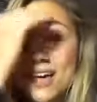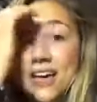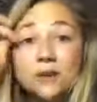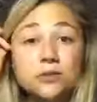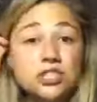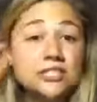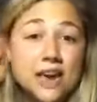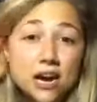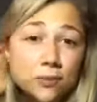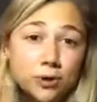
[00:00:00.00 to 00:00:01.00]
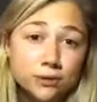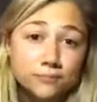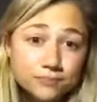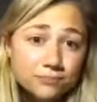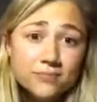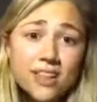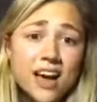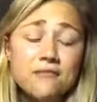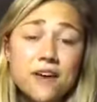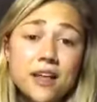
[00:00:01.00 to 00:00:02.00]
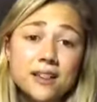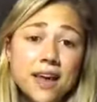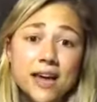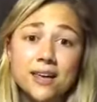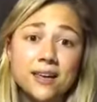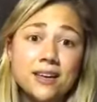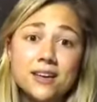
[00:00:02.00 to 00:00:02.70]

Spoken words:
And it was just terrible. I felt like